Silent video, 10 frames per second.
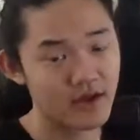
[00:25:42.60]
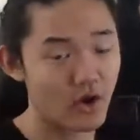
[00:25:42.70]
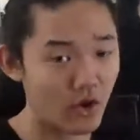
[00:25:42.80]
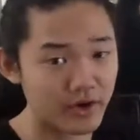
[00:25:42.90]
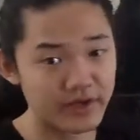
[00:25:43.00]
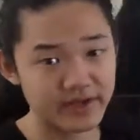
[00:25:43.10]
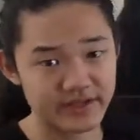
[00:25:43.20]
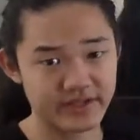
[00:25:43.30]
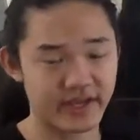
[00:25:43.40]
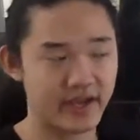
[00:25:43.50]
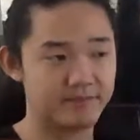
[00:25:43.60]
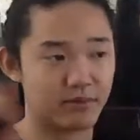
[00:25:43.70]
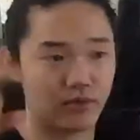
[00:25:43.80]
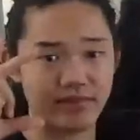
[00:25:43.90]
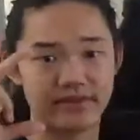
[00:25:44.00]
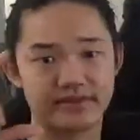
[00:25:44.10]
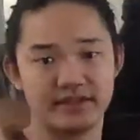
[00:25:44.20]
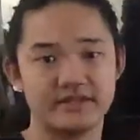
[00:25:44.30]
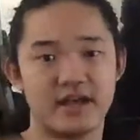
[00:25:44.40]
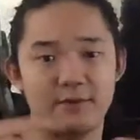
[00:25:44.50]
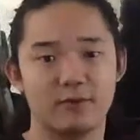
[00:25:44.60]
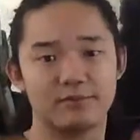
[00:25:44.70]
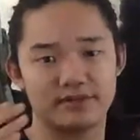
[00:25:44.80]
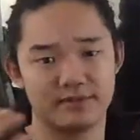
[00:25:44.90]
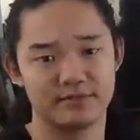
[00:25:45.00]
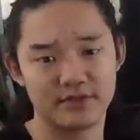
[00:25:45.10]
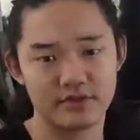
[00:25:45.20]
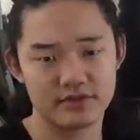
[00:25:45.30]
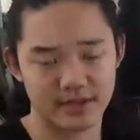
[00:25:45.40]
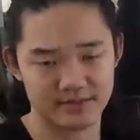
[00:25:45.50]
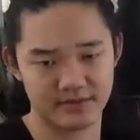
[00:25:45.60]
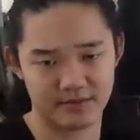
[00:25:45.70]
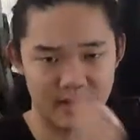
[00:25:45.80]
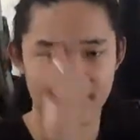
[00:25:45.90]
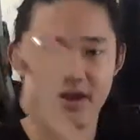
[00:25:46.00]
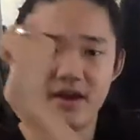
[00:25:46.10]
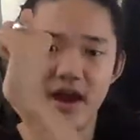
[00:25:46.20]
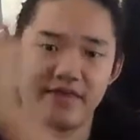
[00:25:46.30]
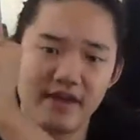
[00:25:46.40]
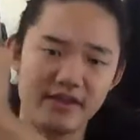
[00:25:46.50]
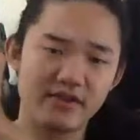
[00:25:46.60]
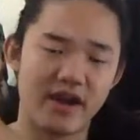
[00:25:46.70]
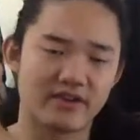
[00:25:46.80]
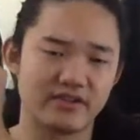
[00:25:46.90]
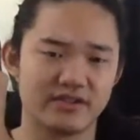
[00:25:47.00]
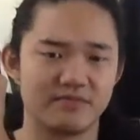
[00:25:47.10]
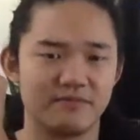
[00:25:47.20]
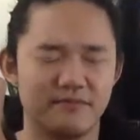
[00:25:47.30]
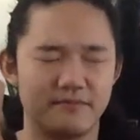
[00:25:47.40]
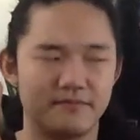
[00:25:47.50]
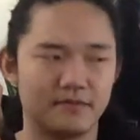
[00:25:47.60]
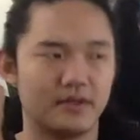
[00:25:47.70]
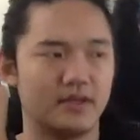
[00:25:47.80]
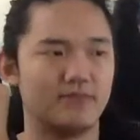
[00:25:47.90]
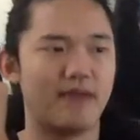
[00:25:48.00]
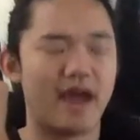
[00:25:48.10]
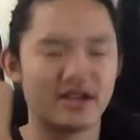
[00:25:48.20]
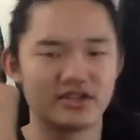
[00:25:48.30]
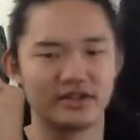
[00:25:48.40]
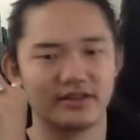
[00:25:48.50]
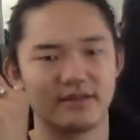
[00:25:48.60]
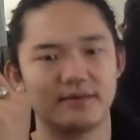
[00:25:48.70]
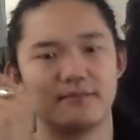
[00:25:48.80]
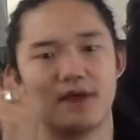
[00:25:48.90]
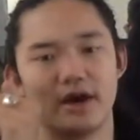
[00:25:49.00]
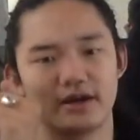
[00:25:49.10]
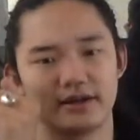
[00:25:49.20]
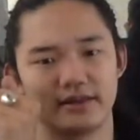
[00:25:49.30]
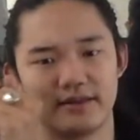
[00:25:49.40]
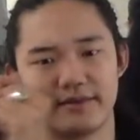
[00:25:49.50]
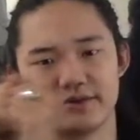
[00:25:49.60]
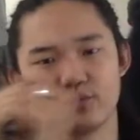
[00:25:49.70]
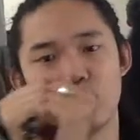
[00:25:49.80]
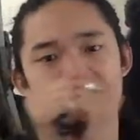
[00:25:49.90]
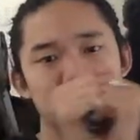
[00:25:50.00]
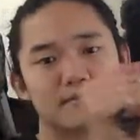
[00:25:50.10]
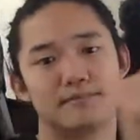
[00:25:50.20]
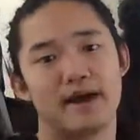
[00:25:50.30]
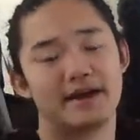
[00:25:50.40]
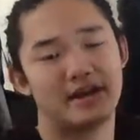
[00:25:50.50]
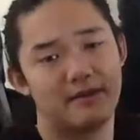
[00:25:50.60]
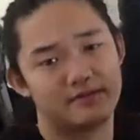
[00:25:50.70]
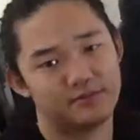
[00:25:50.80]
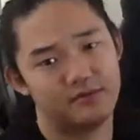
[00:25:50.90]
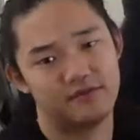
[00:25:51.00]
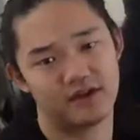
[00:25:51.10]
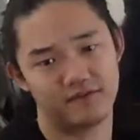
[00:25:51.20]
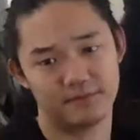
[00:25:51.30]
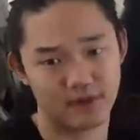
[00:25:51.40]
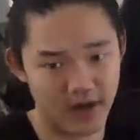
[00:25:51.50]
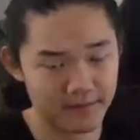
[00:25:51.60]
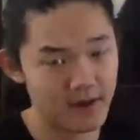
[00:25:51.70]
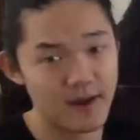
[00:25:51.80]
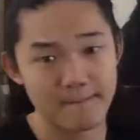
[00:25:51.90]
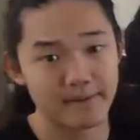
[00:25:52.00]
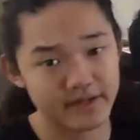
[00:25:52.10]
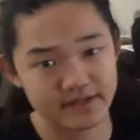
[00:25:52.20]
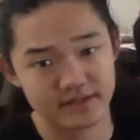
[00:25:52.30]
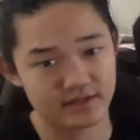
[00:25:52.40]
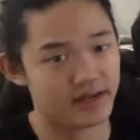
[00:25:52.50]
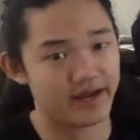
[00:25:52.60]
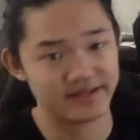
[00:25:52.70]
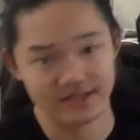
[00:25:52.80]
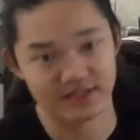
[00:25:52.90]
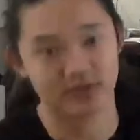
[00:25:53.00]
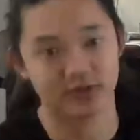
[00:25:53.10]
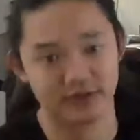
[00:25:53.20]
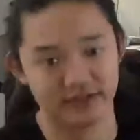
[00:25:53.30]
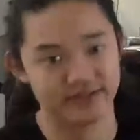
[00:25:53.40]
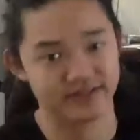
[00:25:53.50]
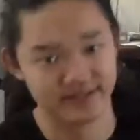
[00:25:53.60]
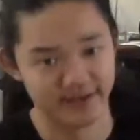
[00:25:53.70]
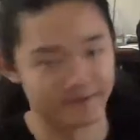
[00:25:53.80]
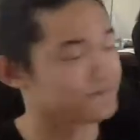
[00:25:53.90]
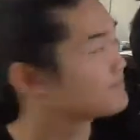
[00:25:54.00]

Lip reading: Or you could just say parentheses m1 plus m2 times v prime. And then you're actually just imagining them and modeling them as one combined object moving at v prime, but it's identical and it's the same.